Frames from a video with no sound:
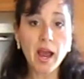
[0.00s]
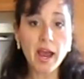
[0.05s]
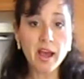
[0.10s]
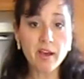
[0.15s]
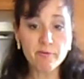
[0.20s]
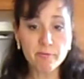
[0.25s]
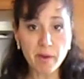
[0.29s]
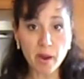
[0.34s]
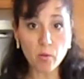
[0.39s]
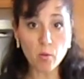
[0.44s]

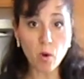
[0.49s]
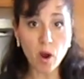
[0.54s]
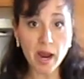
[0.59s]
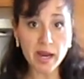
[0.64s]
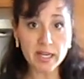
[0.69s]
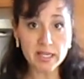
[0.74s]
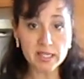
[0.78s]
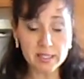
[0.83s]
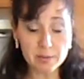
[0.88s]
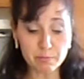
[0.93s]
I have my
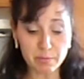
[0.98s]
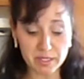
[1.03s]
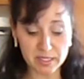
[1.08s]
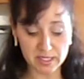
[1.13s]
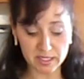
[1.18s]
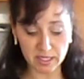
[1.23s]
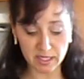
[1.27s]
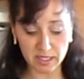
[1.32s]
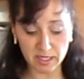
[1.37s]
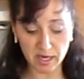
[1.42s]
widest
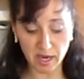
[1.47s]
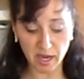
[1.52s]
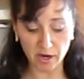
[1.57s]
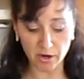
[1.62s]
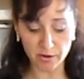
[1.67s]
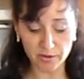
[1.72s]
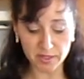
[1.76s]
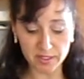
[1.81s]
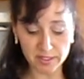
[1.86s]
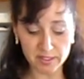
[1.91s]
biscuit
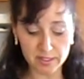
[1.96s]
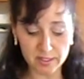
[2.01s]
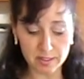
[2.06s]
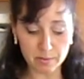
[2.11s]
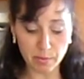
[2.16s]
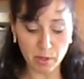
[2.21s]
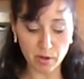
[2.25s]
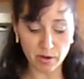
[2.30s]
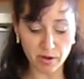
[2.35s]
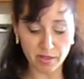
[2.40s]
cutter. This
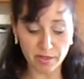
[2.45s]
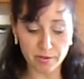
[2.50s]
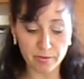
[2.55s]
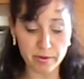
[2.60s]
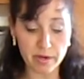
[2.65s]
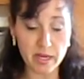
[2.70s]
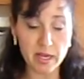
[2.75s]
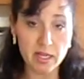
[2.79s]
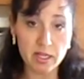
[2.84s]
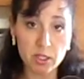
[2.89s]
is about a
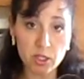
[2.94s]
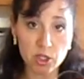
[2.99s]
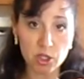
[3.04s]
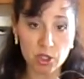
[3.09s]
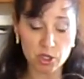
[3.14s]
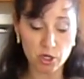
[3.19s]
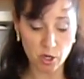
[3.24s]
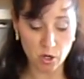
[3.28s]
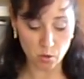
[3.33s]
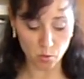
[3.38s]

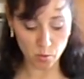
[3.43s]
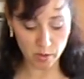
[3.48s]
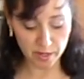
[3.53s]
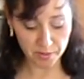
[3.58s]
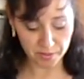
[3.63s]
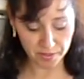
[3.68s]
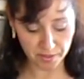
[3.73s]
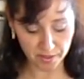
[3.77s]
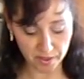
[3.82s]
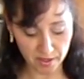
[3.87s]
3-inch
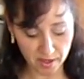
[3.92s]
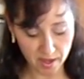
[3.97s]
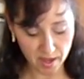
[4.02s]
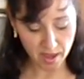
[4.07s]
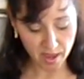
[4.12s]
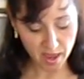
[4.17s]
width.